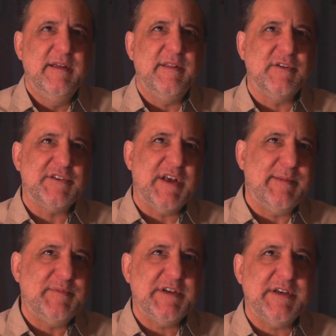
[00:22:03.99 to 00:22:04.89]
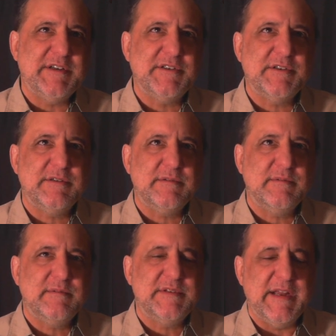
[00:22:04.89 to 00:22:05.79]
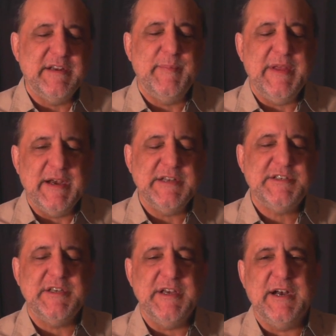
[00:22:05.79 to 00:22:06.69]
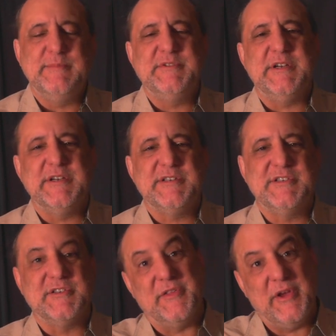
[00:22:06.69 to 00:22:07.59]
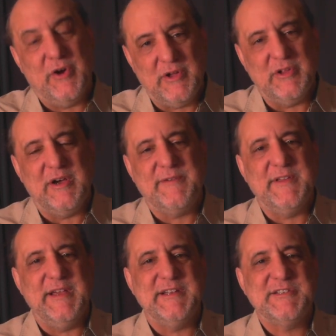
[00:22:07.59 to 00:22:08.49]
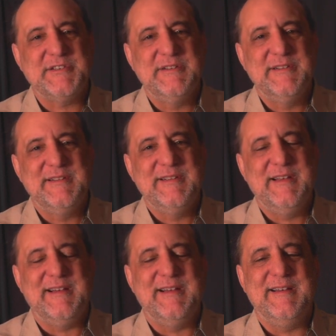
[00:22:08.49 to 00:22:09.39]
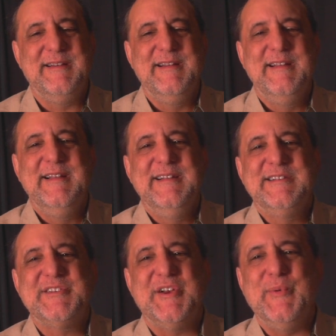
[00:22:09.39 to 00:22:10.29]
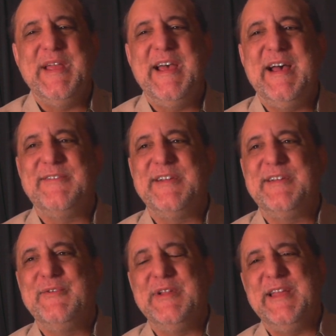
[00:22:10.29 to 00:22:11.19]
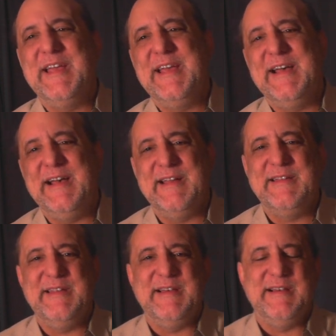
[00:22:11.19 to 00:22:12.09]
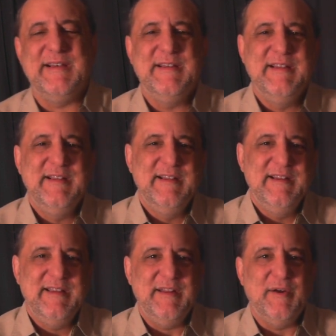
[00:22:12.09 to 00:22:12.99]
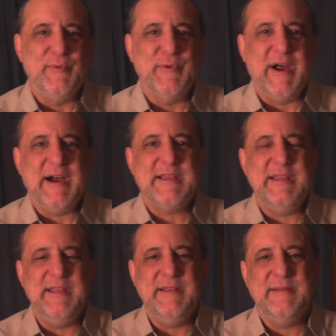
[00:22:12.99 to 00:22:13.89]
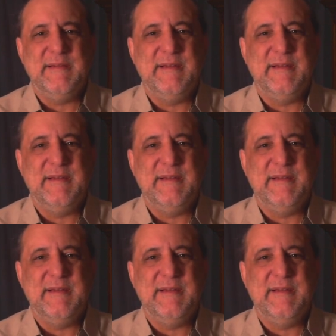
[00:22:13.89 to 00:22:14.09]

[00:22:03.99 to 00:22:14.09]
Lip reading: those objects tend to be icy objects, and so they all off-gas. So we haven't really had rocky